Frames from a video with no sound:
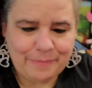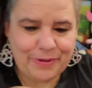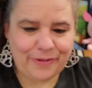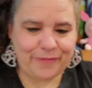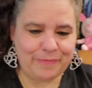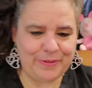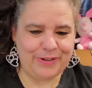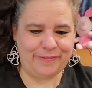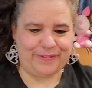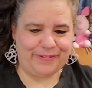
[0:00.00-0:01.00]
Beautiful,
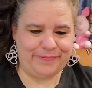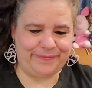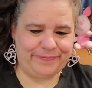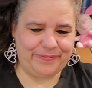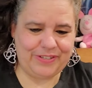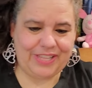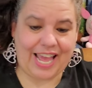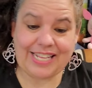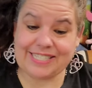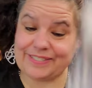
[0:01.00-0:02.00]
beautiful. So
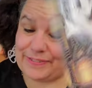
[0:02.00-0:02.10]
that's